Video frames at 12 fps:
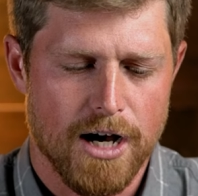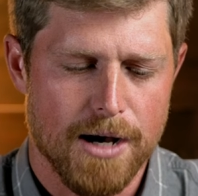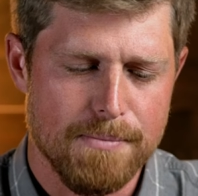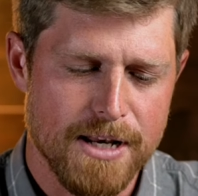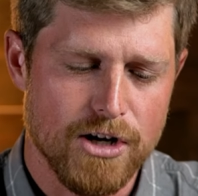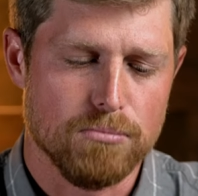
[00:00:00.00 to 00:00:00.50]

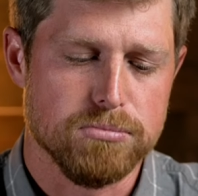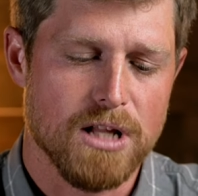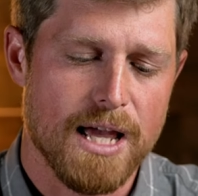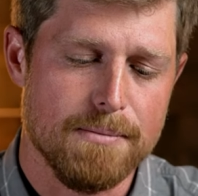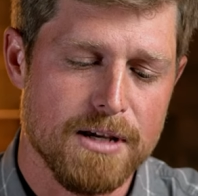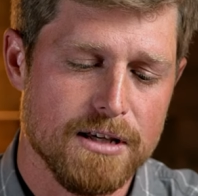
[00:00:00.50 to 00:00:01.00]
Many are
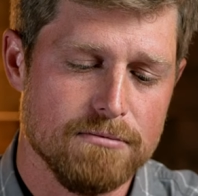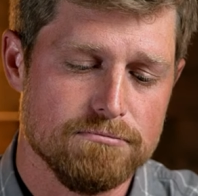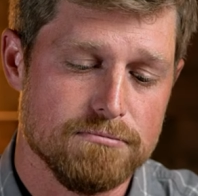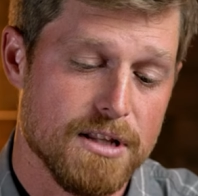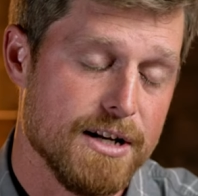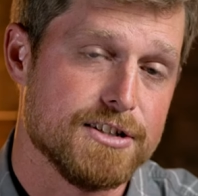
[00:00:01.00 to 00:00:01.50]
blaming
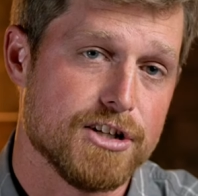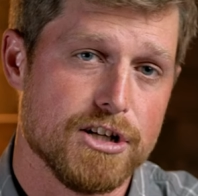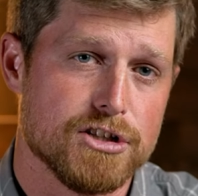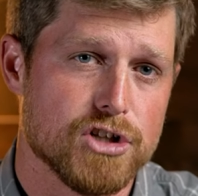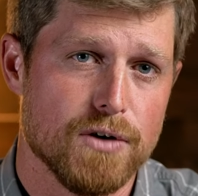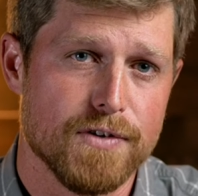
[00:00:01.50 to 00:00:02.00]
that it's a
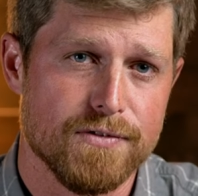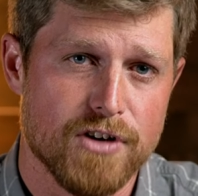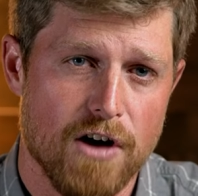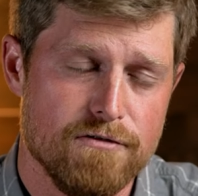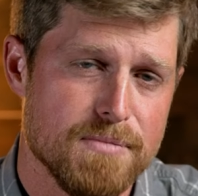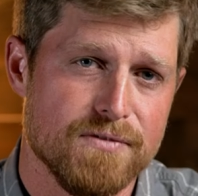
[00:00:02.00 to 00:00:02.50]
conservative
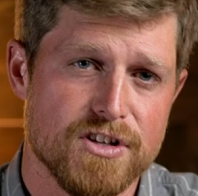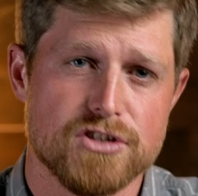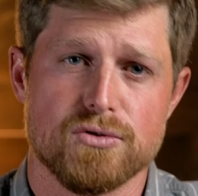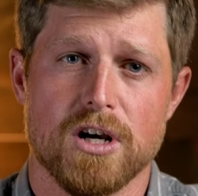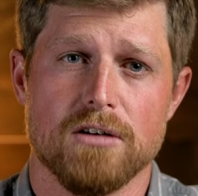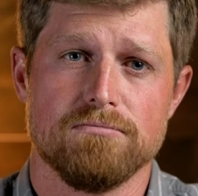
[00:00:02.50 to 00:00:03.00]
government of
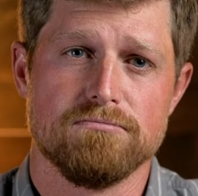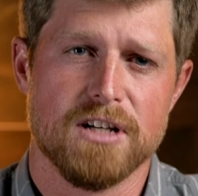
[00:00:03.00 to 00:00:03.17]
Israel.